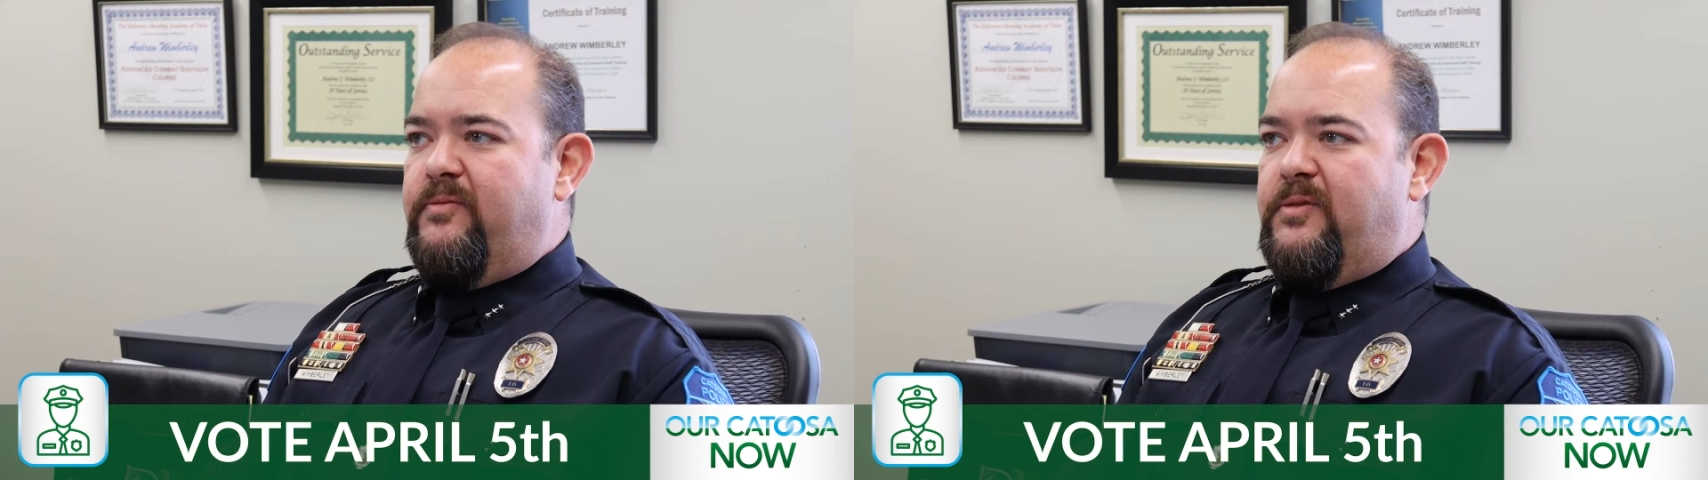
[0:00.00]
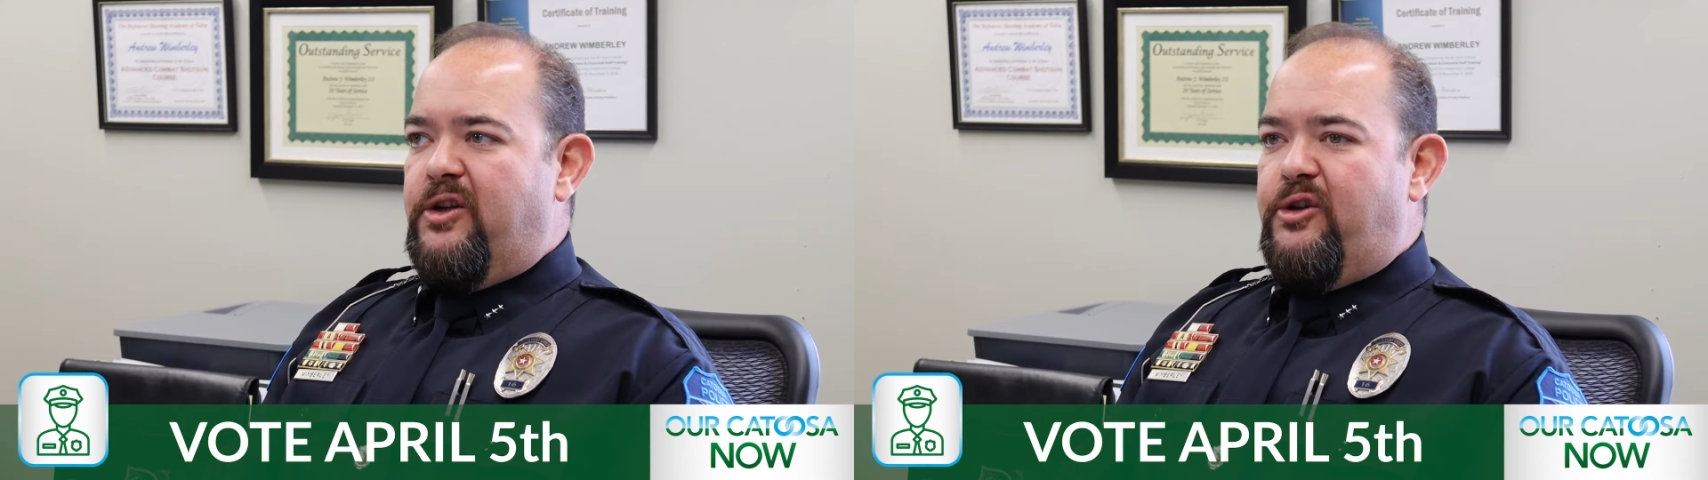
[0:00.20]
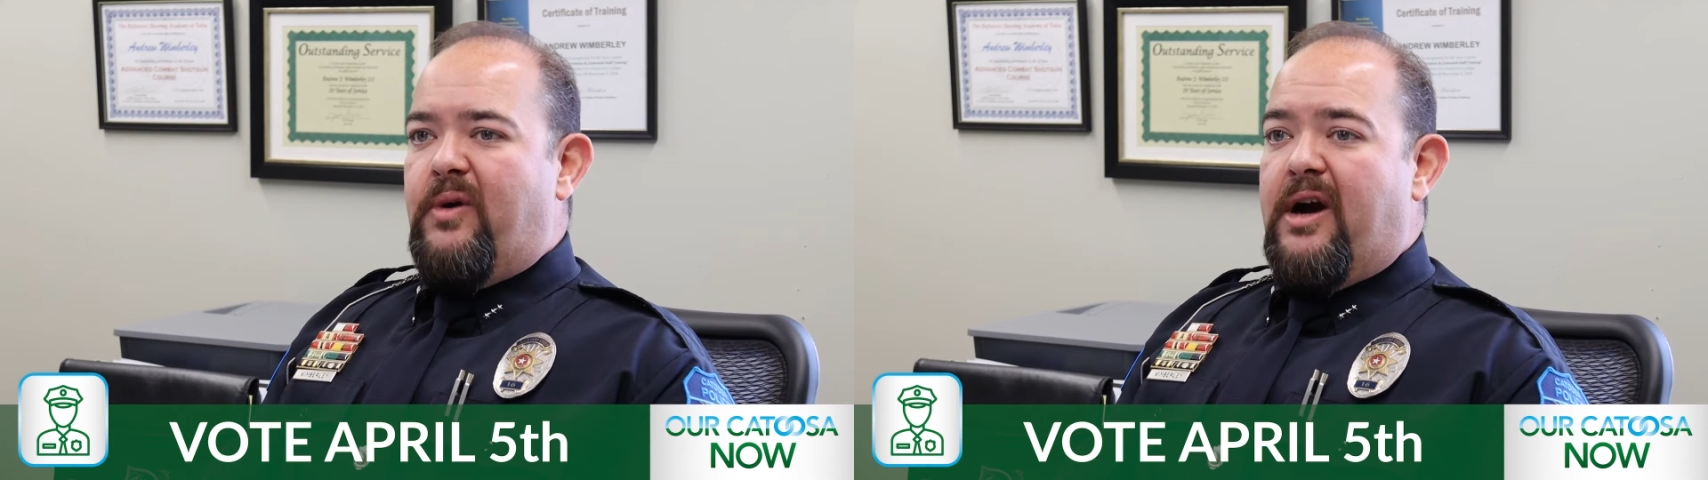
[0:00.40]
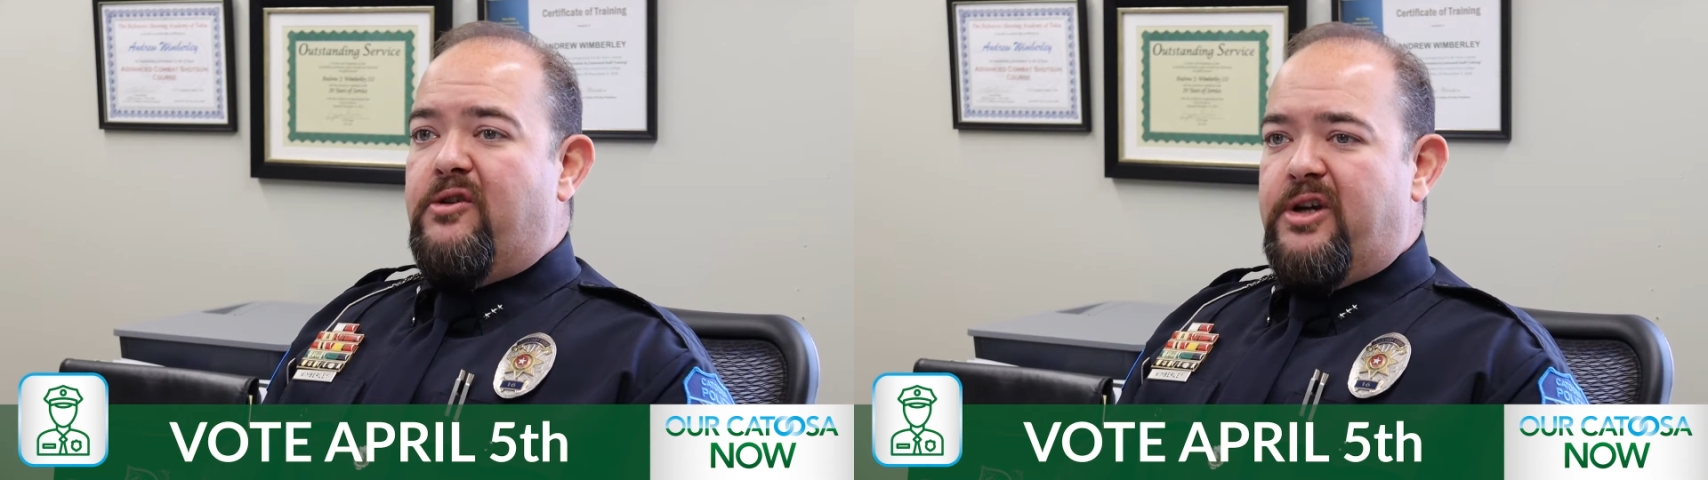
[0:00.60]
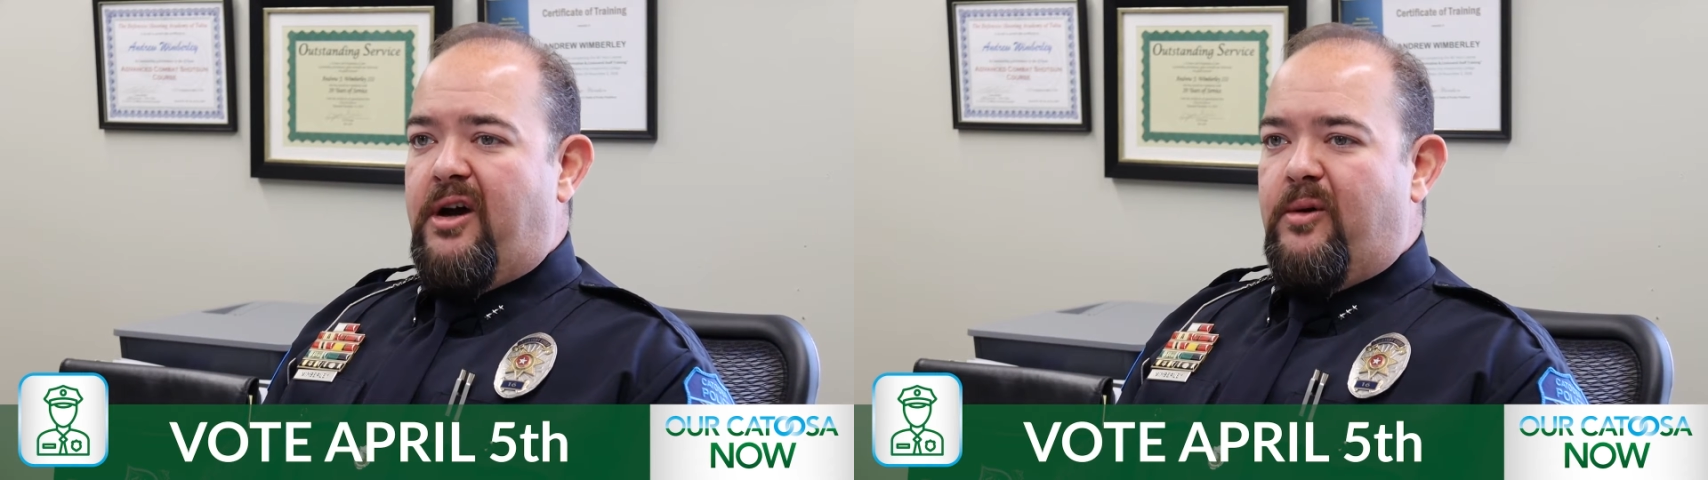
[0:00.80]
do our
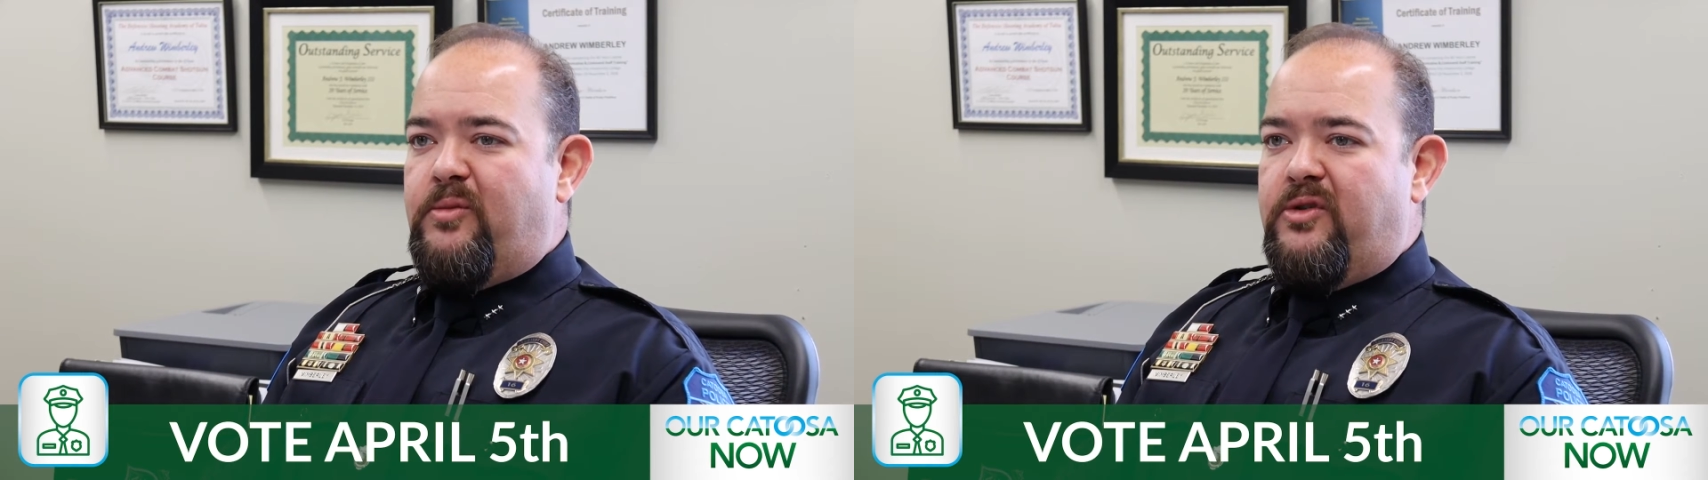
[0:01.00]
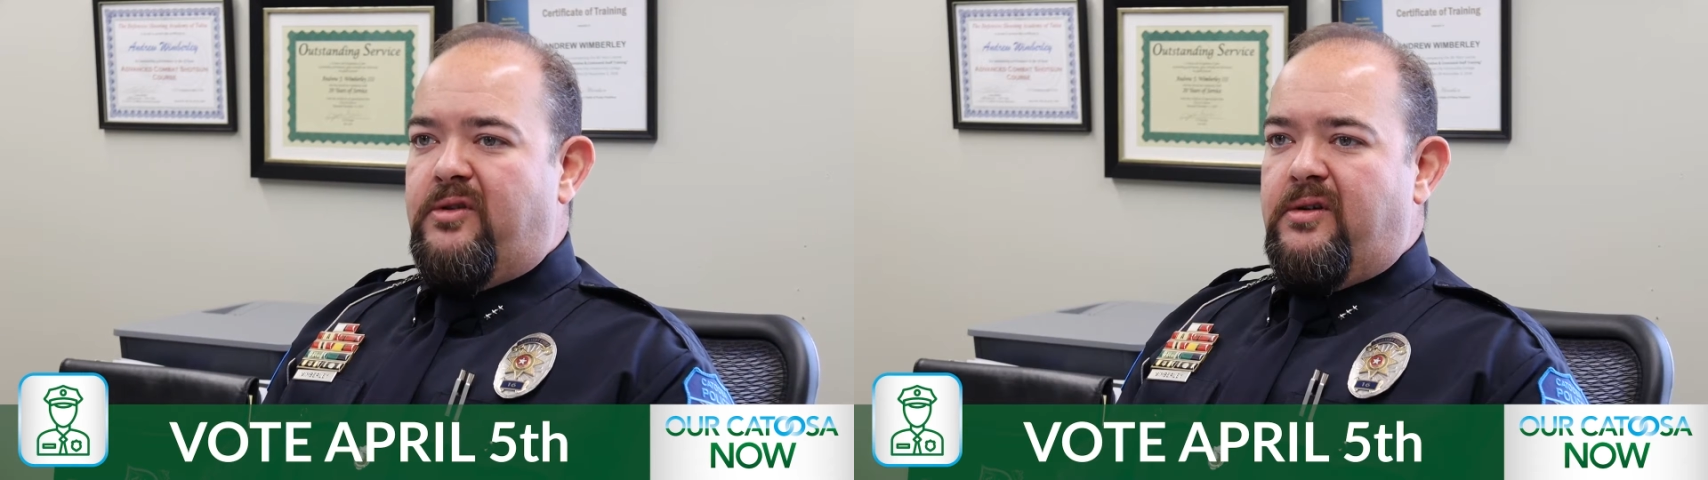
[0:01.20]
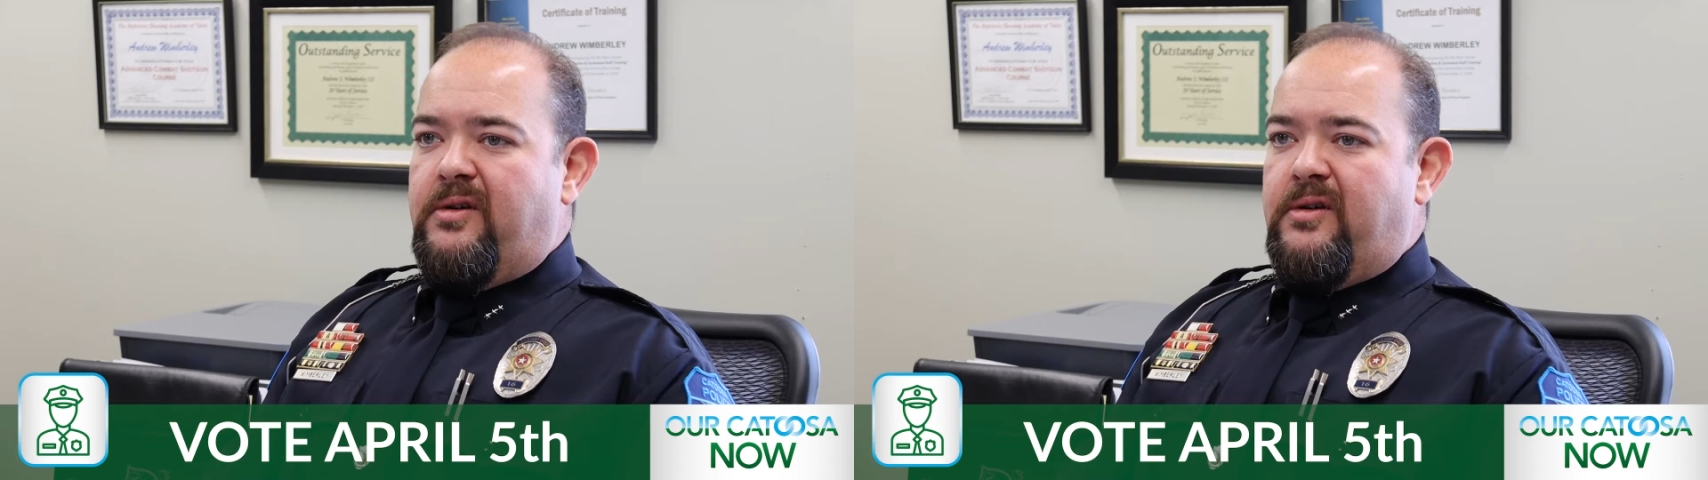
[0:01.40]
jobs